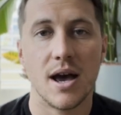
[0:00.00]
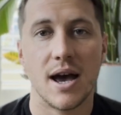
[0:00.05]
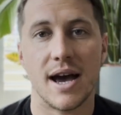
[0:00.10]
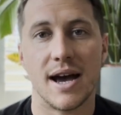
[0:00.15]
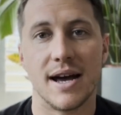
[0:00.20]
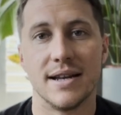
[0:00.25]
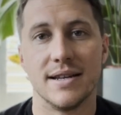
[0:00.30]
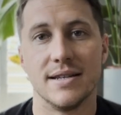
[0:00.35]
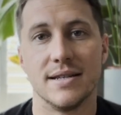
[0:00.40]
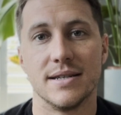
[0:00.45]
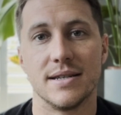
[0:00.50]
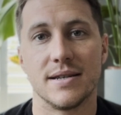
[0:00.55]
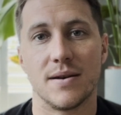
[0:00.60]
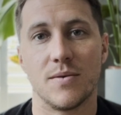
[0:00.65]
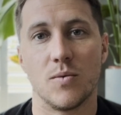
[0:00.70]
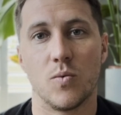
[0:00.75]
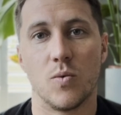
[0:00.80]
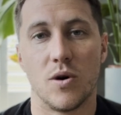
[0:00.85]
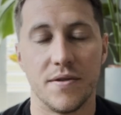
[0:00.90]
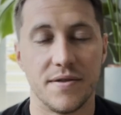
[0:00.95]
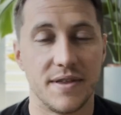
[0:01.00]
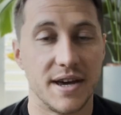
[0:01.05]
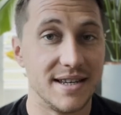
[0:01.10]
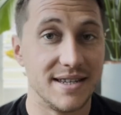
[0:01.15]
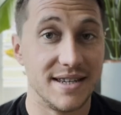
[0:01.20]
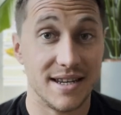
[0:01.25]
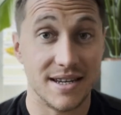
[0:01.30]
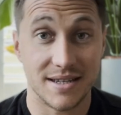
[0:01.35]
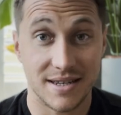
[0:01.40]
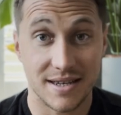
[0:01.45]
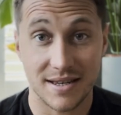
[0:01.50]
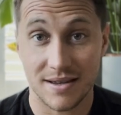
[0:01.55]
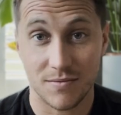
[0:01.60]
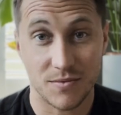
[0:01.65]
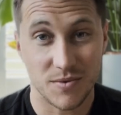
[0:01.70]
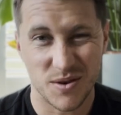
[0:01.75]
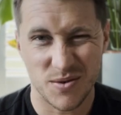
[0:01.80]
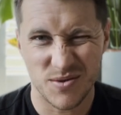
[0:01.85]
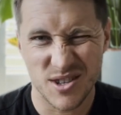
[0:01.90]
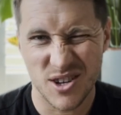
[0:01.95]
And what that did is
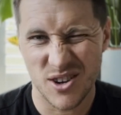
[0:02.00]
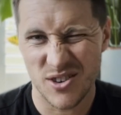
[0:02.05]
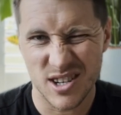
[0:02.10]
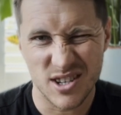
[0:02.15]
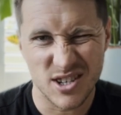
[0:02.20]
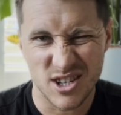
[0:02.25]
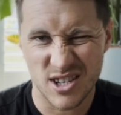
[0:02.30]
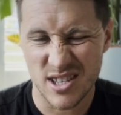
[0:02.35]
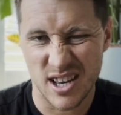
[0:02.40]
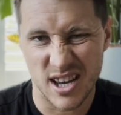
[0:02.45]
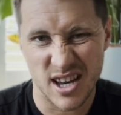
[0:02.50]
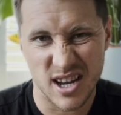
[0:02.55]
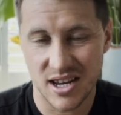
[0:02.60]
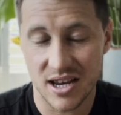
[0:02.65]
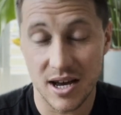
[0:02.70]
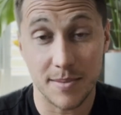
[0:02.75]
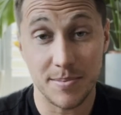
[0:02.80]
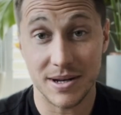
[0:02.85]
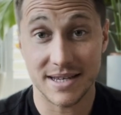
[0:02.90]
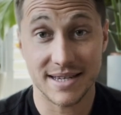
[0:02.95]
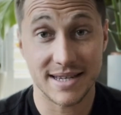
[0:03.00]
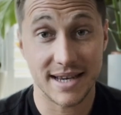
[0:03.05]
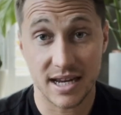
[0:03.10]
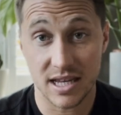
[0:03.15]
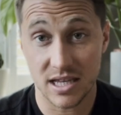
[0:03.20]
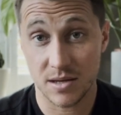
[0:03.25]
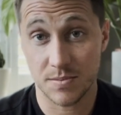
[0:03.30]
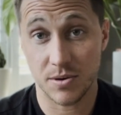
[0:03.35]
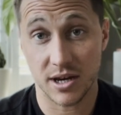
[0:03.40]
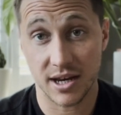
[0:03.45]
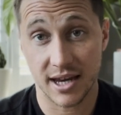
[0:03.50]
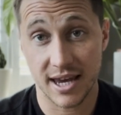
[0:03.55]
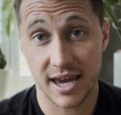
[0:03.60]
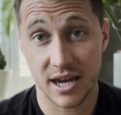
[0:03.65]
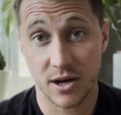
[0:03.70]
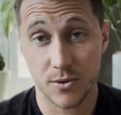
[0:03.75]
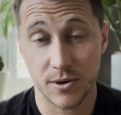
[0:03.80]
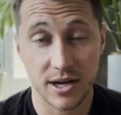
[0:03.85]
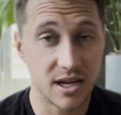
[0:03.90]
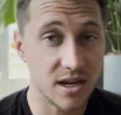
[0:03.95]
it was only just like a couple of seconds per k
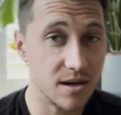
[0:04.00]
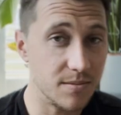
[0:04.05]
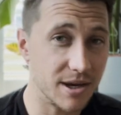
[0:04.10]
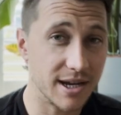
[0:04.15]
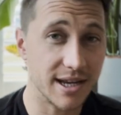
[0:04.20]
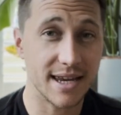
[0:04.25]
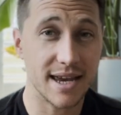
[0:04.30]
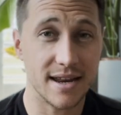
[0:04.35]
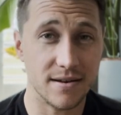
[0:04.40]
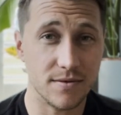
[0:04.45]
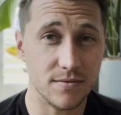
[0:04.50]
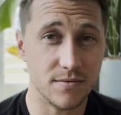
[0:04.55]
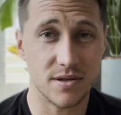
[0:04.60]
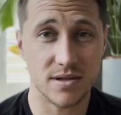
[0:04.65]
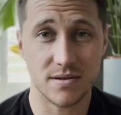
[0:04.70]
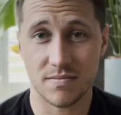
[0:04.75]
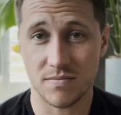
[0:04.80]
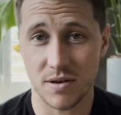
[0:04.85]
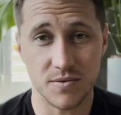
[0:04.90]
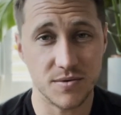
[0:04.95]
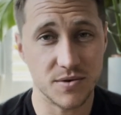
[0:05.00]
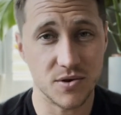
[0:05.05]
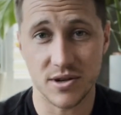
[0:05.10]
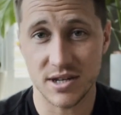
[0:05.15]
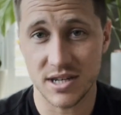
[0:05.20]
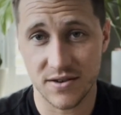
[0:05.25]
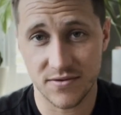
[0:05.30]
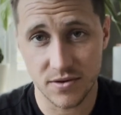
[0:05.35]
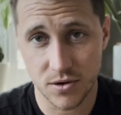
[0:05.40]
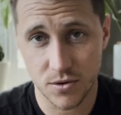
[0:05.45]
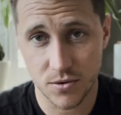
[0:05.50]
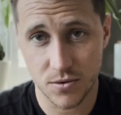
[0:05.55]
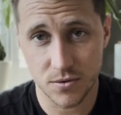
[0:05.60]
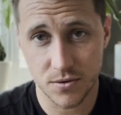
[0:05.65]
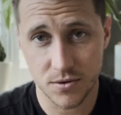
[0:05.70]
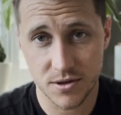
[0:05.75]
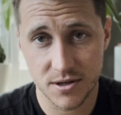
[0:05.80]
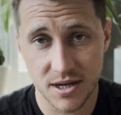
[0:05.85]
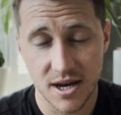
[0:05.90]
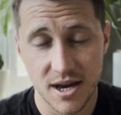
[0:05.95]
quicker, but again, it was on a different
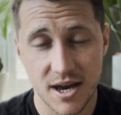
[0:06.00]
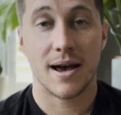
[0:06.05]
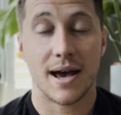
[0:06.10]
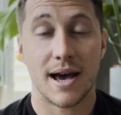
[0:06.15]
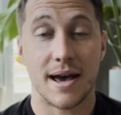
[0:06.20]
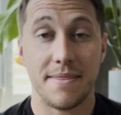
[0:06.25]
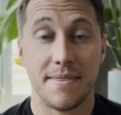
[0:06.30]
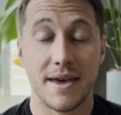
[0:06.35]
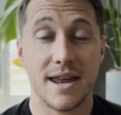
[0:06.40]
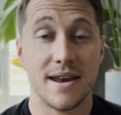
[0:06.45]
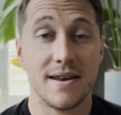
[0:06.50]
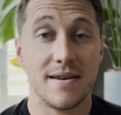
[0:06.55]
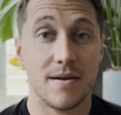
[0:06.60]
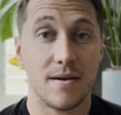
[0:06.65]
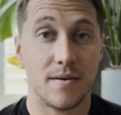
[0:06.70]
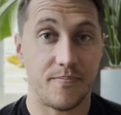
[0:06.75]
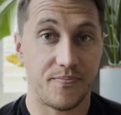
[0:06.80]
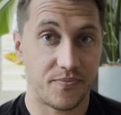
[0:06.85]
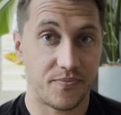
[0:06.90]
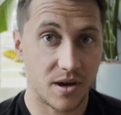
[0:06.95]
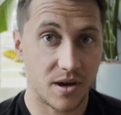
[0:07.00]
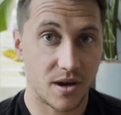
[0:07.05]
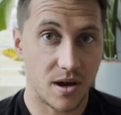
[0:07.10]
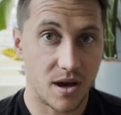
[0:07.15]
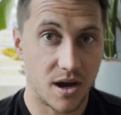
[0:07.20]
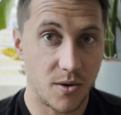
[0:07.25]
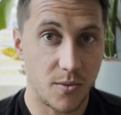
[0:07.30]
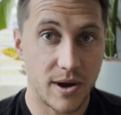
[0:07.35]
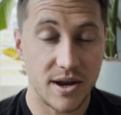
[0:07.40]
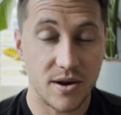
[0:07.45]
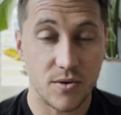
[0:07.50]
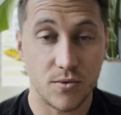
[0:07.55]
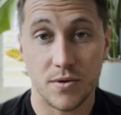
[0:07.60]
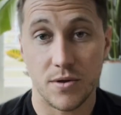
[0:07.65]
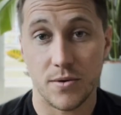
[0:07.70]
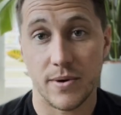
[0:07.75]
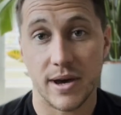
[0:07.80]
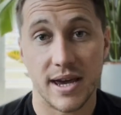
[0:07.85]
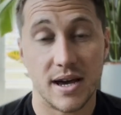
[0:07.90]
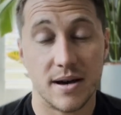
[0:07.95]
course. And then I went all
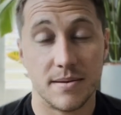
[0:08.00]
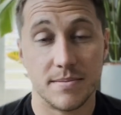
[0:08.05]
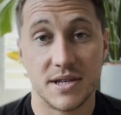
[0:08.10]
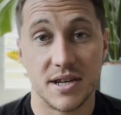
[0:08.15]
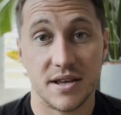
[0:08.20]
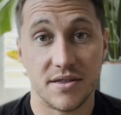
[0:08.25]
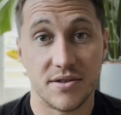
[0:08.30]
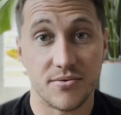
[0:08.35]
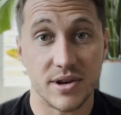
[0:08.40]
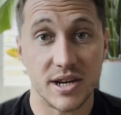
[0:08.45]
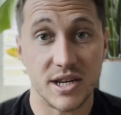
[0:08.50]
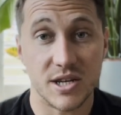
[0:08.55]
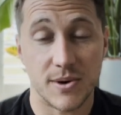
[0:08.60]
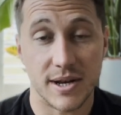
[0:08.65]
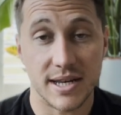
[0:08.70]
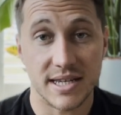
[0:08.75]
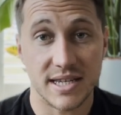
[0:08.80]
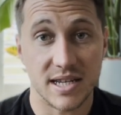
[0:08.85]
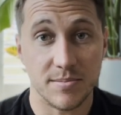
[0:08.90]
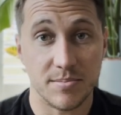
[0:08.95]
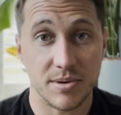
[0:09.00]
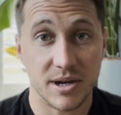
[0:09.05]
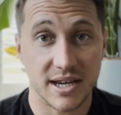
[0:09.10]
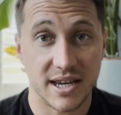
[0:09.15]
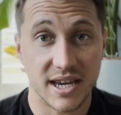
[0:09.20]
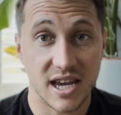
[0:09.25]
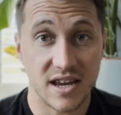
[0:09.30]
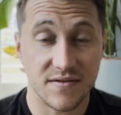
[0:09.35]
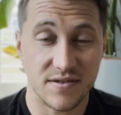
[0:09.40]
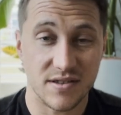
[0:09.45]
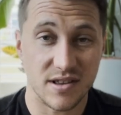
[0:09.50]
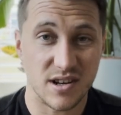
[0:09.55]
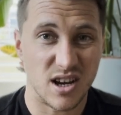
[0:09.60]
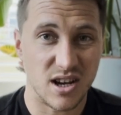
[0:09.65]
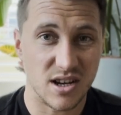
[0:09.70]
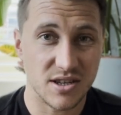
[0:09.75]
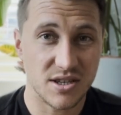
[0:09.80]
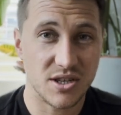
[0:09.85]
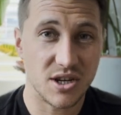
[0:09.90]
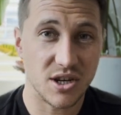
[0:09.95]
the way up to 320 per k for the
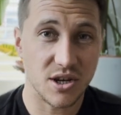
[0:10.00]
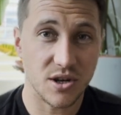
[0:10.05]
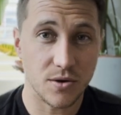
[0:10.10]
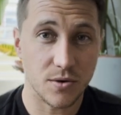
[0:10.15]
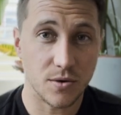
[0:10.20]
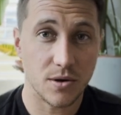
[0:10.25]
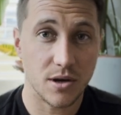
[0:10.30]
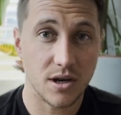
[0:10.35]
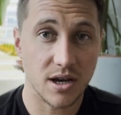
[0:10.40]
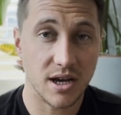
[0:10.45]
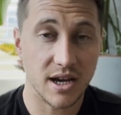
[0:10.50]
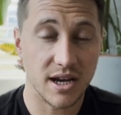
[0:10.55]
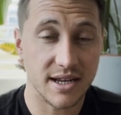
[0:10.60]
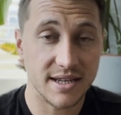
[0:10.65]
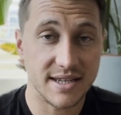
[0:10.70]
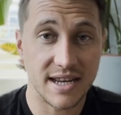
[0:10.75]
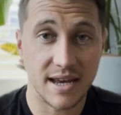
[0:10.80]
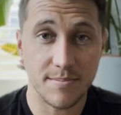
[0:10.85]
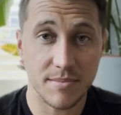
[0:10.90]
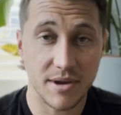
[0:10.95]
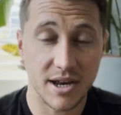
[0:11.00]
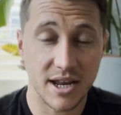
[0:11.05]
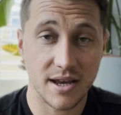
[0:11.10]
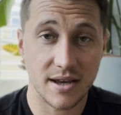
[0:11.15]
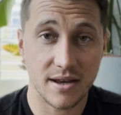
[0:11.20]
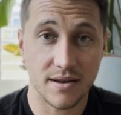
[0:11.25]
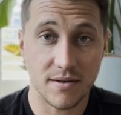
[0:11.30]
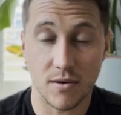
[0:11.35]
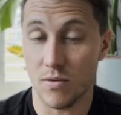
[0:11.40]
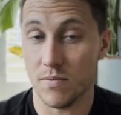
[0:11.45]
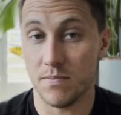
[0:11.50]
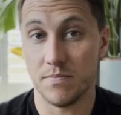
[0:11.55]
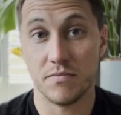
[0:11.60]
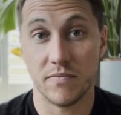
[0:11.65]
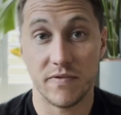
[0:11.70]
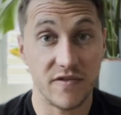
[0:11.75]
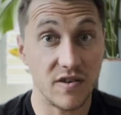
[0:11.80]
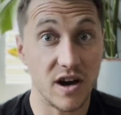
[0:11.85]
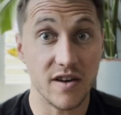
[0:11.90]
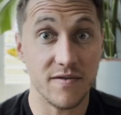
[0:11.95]
last two 10-minute or
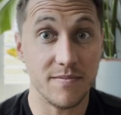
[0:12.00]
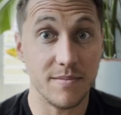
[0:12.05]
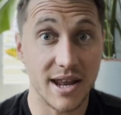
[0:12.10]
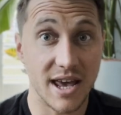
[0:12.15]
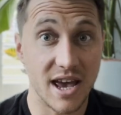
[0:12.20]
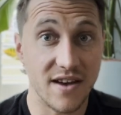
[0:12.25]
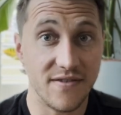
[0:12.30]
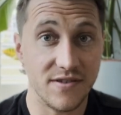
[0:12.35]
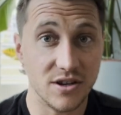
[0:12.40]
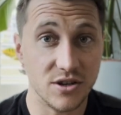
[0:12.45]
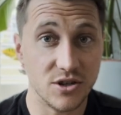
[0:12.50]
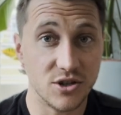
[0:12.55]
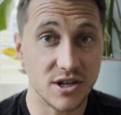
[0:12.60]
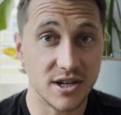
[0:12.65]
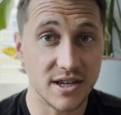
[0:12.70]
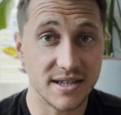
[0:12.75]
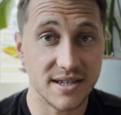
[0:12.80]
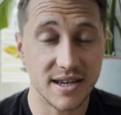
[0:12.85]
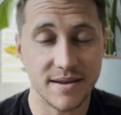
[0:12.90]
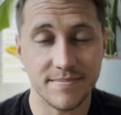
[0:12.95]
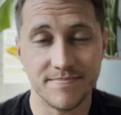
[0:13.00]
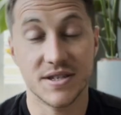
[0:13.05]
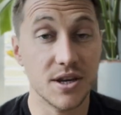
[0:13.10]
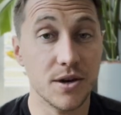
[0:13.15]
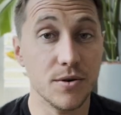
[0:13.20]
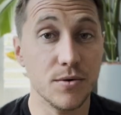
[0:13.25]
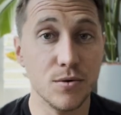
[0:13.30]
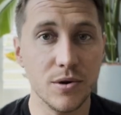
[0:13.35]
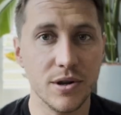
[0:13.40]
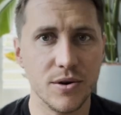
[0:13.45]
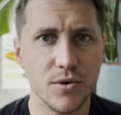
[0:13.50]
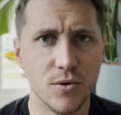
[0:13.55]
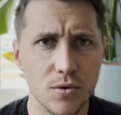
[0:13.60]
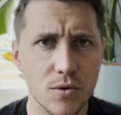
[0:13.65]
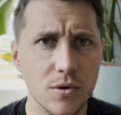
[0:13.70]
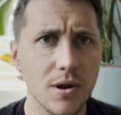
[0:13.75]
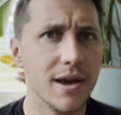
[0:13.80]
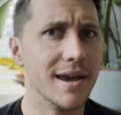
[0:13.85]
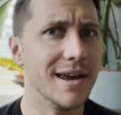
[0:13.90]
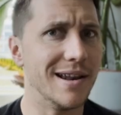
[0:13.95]
5-minute efforts, should I say. So all in
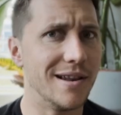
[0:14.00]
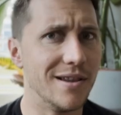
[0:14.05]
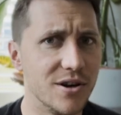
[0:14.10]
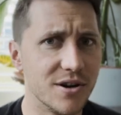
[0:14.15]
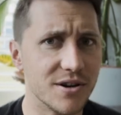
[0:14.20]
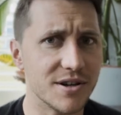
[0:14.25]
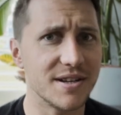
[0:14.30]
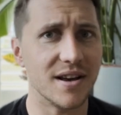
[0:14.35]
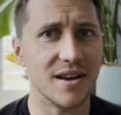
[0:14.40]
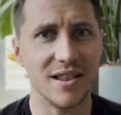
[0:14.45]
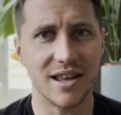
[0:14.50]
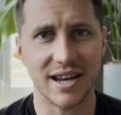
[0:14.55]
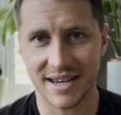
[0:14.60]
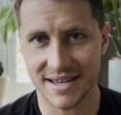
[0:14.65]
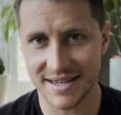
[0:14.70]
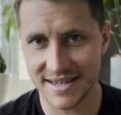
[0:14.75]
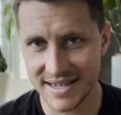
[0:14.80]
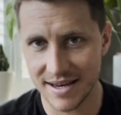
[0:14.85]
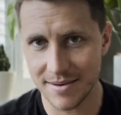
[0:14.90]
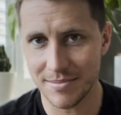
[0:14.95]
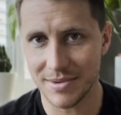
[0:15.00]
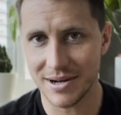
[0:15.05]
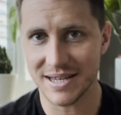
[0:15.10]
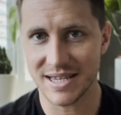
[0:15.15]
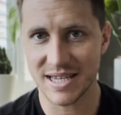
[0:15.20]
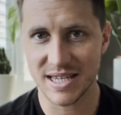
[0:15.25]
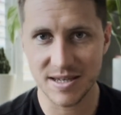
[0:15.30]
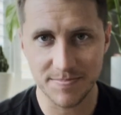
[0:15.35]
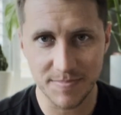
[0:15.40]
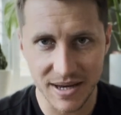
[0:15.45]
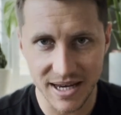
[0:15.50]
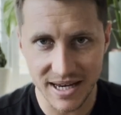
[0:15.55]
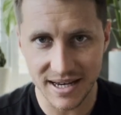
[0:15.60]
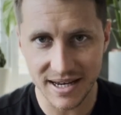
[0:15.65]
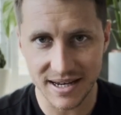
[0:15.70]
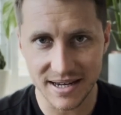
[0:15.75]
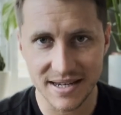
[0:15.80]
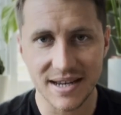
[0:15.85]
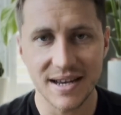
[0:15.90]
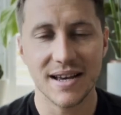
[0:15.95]
all, it looked like a similar
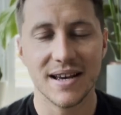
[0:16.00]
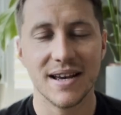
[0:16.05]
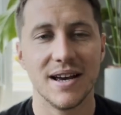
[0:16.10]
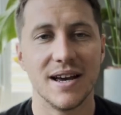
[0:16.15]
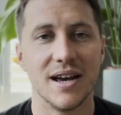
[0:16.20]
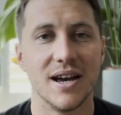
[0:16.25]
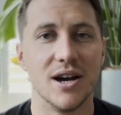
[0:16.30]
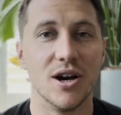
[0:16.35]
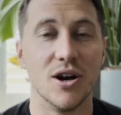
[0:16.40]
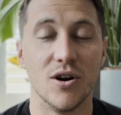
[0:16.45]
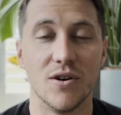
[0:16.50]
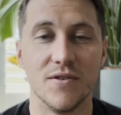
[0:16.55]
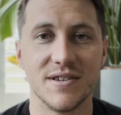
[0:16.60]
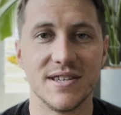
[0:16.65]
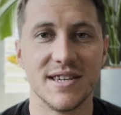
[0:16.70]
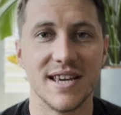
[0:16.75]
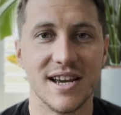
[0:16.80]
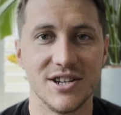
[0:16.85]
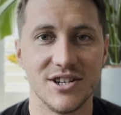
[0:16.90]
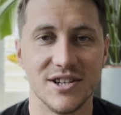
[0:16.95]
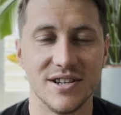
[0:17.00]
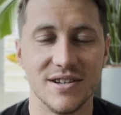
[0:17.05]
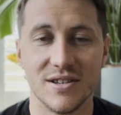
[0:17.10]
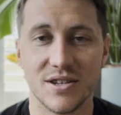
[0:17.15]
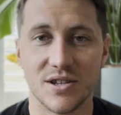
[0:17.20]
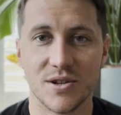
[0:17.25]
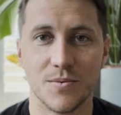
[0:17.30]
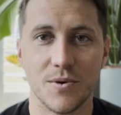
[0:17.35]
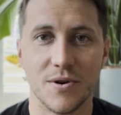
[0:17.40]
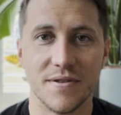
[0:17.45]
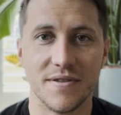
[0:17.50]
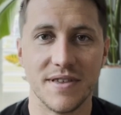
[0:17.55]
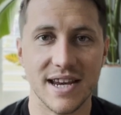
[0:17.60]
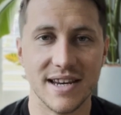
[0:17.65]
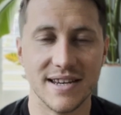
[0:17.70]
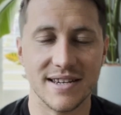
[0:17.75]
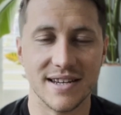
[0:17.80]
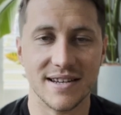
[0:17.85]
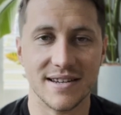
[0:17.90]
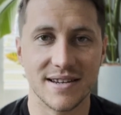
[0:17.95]
speed of session to what they
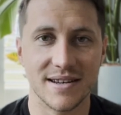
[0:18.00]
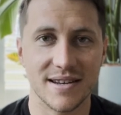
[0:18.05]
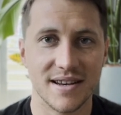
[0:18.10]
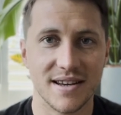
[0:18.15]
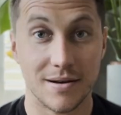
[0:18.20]
did.